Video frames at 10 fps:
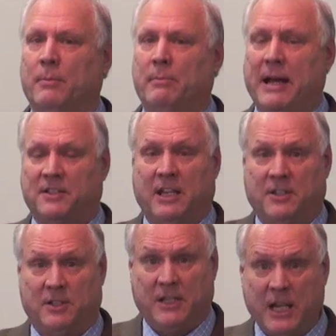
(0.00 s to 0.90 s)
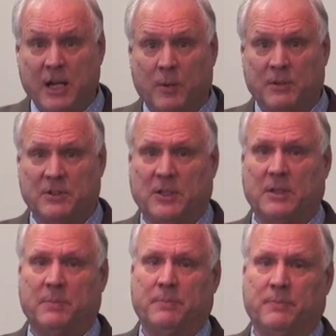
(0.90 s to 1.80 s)
my session here, which is
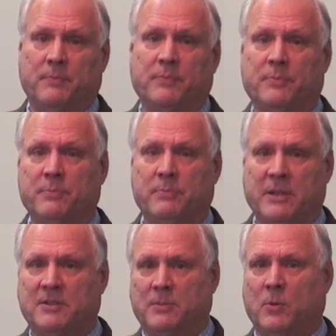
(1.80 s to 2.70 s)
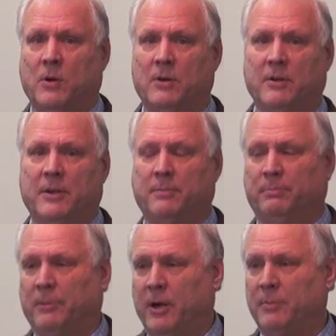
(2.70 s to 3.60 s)
going to be some more
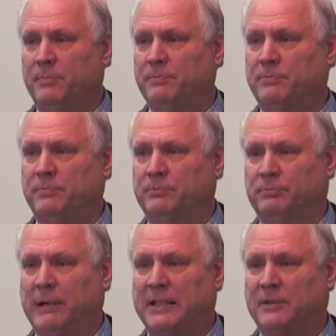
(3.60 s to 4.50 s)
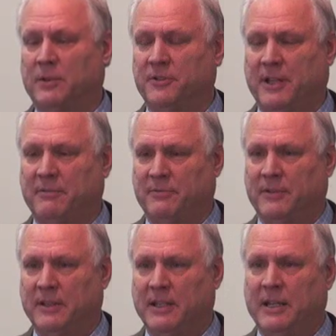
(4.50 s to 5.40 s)
hard practical stuff,
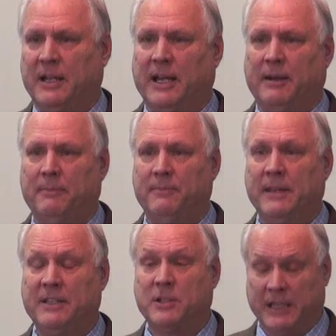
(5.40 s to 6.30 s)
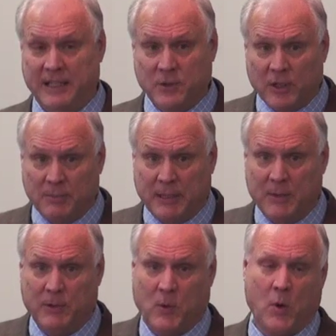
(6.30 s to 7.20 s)
is going to
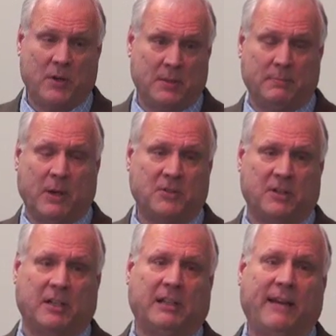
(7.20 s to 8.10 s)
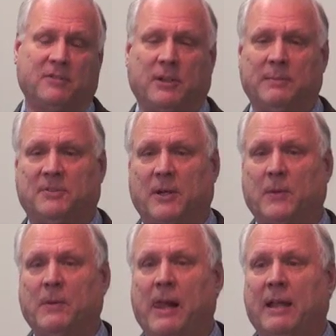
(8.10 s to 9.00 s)
be recorded and posted on live stream. So